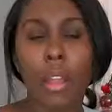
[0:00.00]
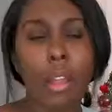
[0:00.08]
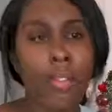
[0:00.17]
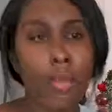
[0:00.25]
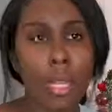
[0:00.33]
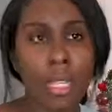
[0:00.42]
I
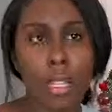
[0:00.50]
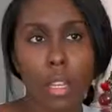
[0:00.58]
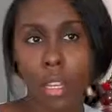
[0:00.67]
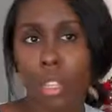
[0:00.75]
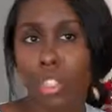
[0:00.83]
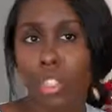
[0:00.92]
never meant to
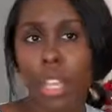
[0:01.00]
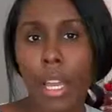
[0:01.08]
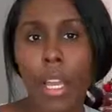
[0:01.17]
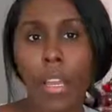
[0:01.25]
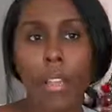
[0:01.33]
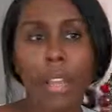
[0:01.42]
hurt
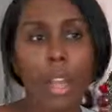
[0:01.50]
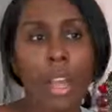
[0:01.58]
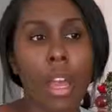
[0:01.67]
Jane,